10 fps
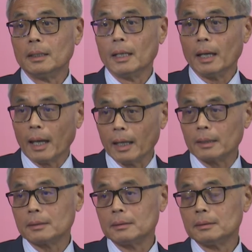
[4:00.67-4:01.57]
And
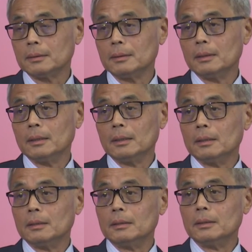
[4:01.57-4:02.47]

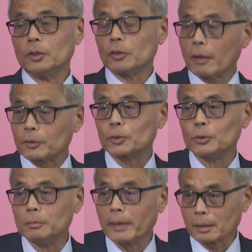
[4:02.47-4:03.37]
you don't have to do
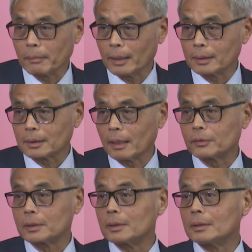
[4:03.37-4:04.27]
mathematics after